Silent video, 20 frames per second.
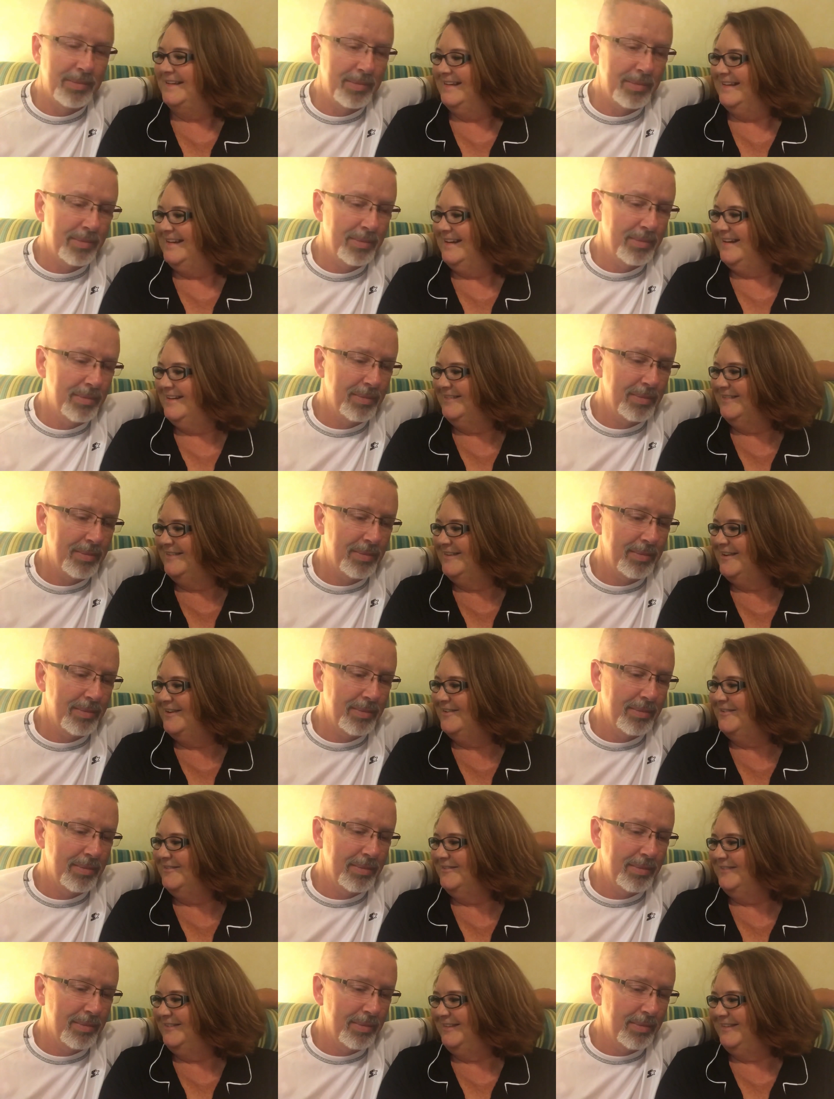Speaker 1: I don't
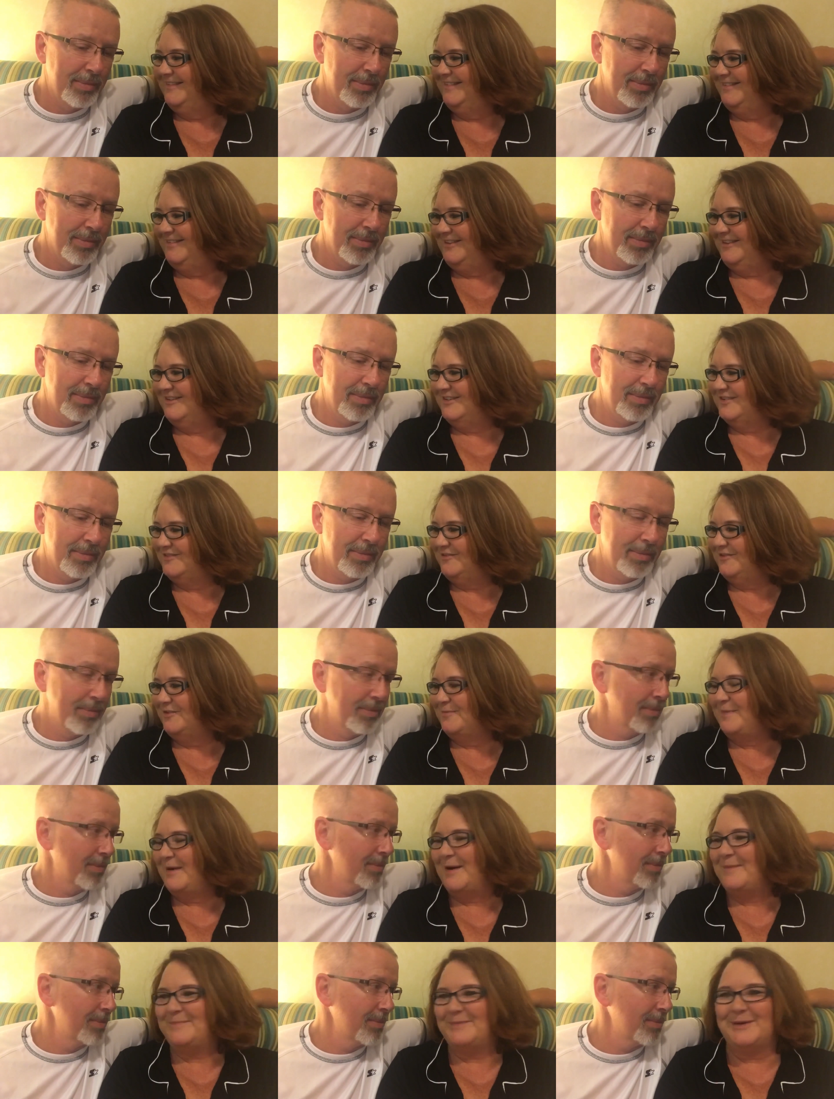know. Did you feel
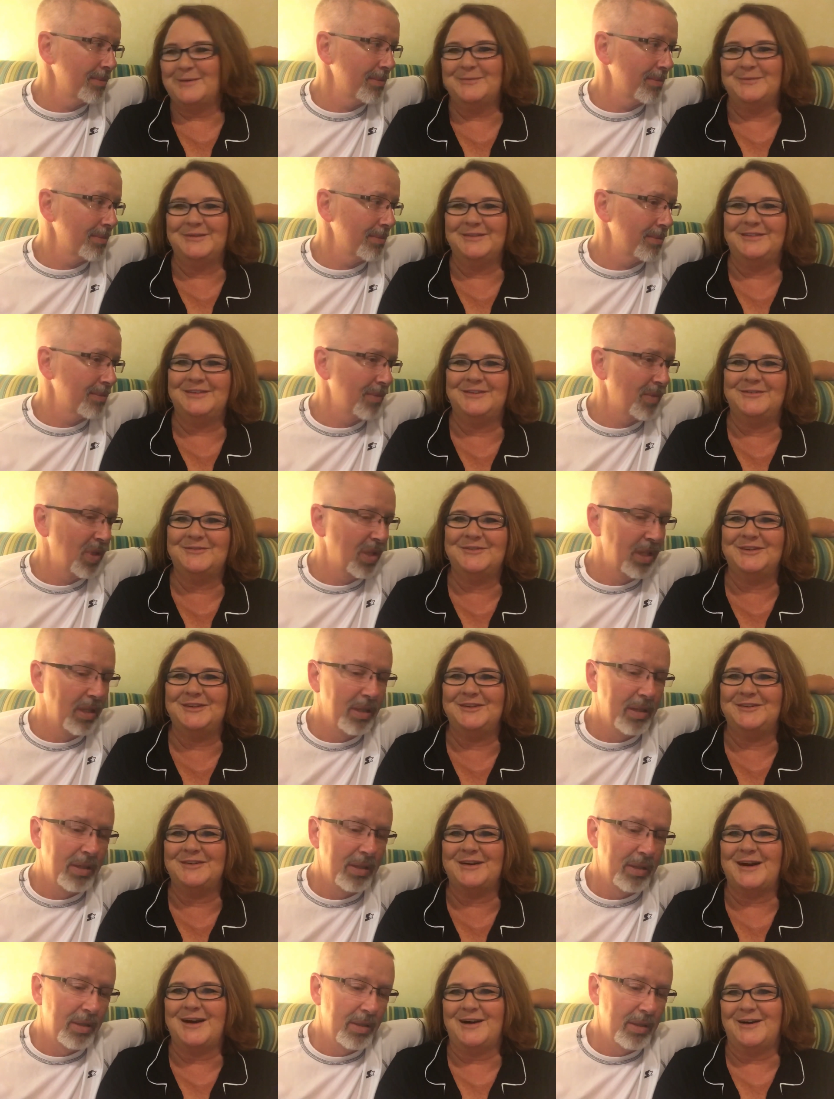pop pop with you when
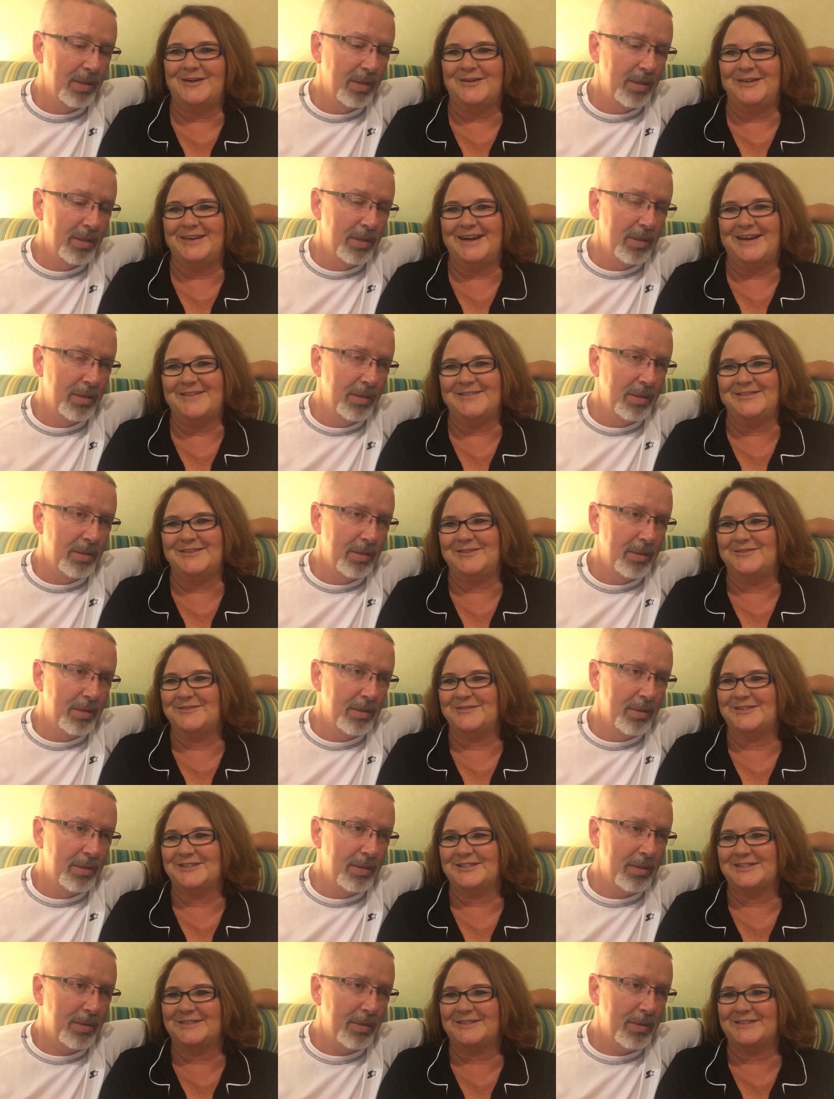you got called out and you were just?